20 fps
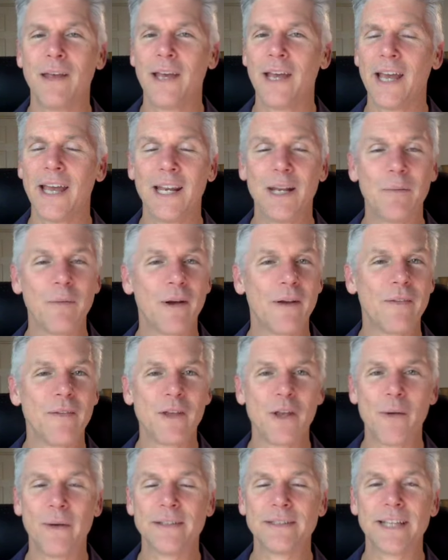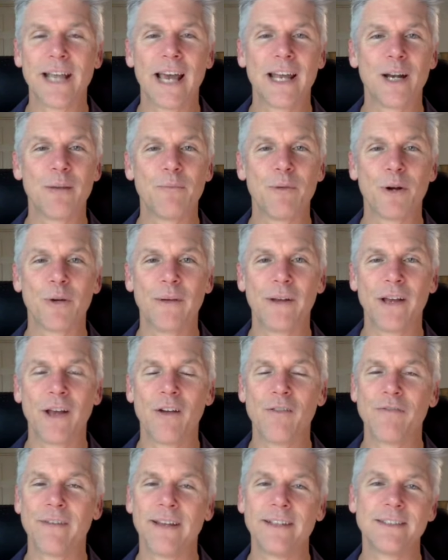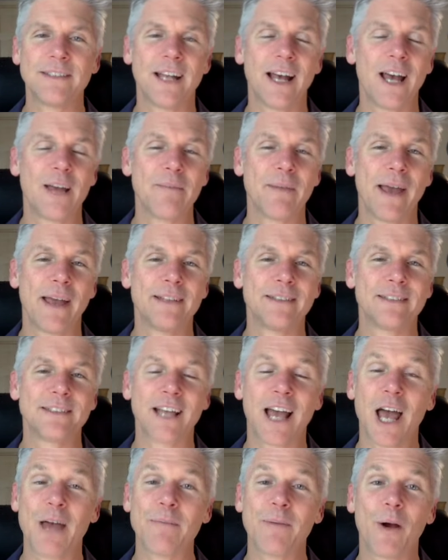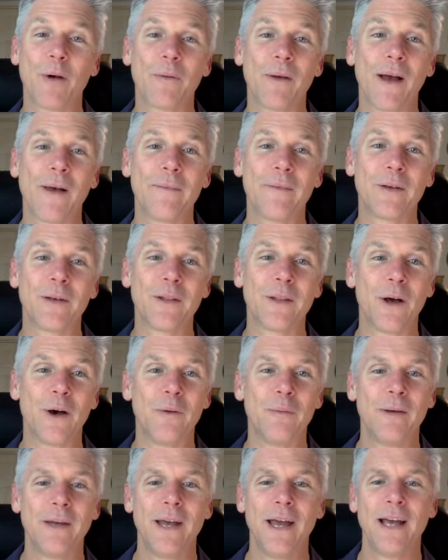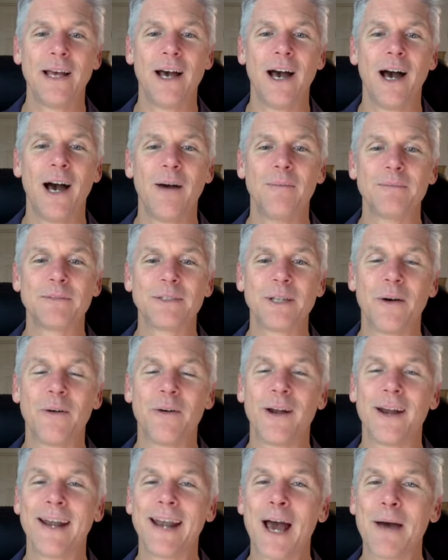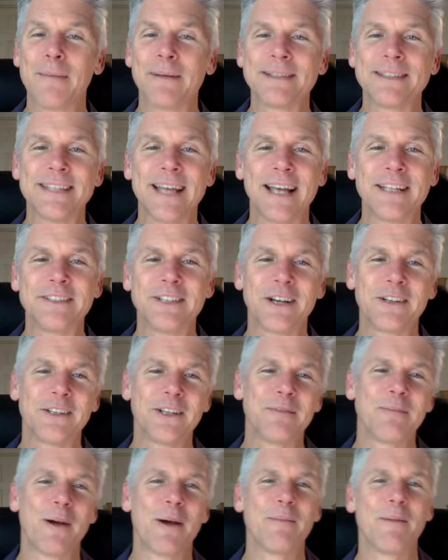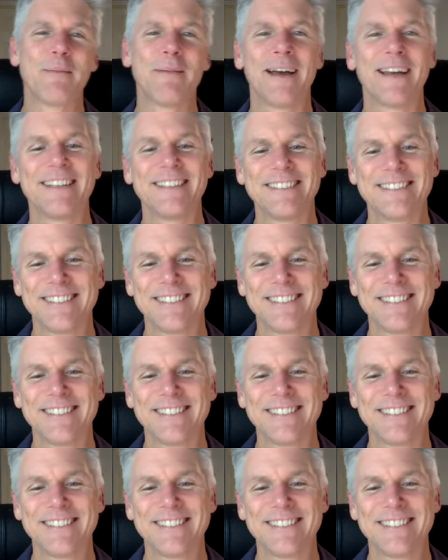anywhere in the U.S., Canada, Puerto Rico, FaceTime, and Skype around the globe. So namaste. Talk to you tomorrow. Bye-bye.